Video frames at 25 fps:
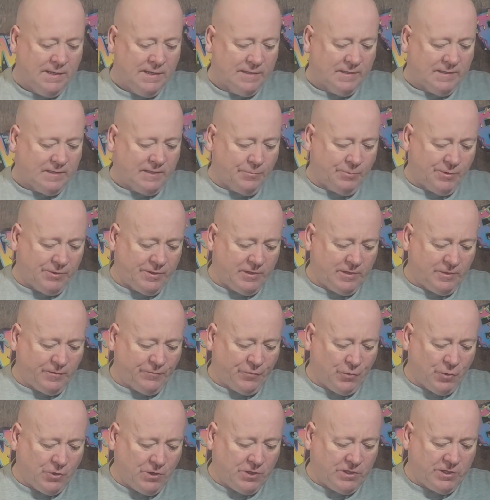See what these
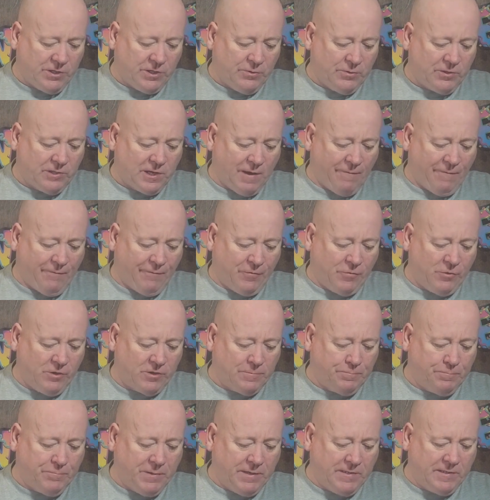42s have for us.
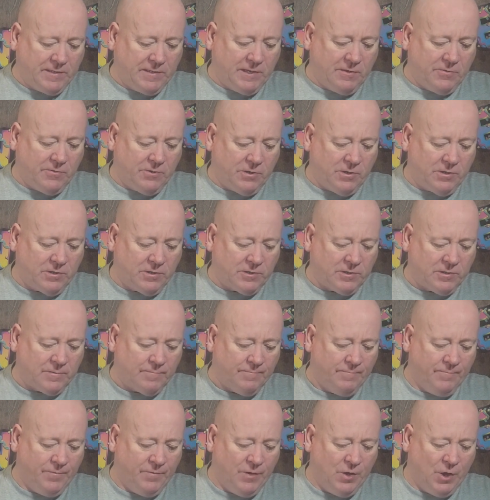Big zeros?
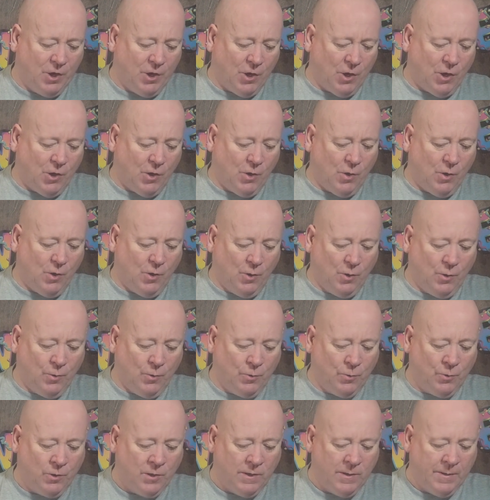
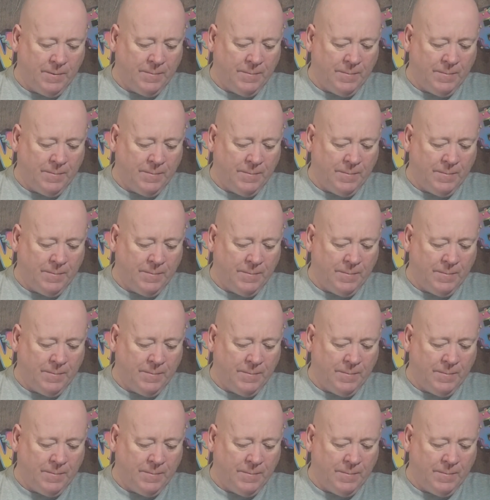No.